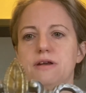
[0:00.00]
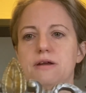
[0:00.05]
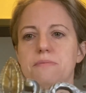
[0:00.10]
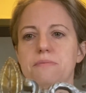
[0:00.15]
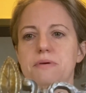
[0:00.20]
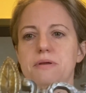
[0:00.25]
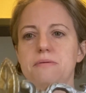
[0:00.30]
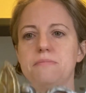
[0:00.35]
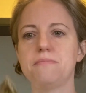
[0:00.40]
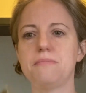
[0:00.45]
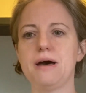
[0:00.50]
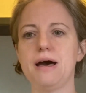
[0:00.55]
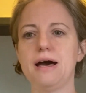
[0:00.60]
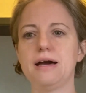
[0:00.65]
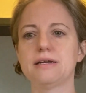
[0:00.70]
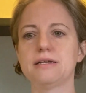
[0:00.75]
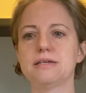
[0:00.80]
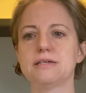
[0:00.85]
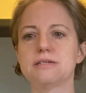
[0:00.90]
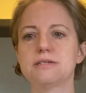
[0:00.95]
I put a
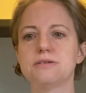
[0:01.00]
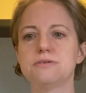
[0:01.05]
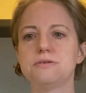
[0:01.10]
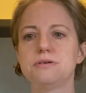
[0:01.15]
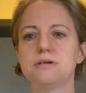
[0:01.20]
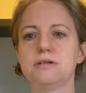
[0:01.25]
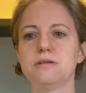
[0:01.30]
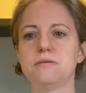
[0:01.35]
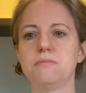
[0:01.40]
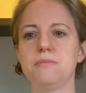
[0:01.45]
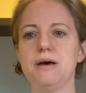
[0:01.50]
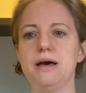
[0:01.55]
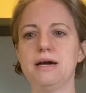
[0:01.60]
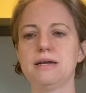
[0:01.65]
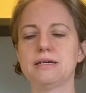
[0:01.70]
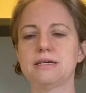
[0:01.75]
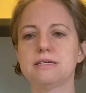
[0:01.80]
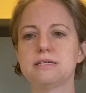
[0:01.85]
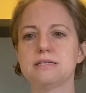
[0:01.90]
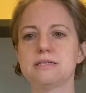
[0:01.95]
magnet to it and the
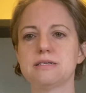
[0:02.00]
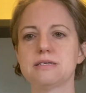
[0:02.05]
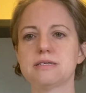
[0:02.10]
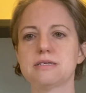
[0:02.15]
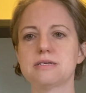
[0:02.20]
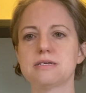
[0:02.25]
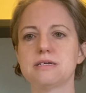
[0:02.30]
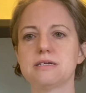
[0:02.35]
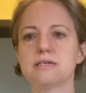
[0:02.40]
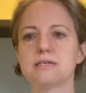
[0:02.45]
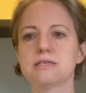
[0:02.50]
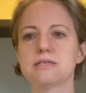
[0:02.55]
magnet didn't stick.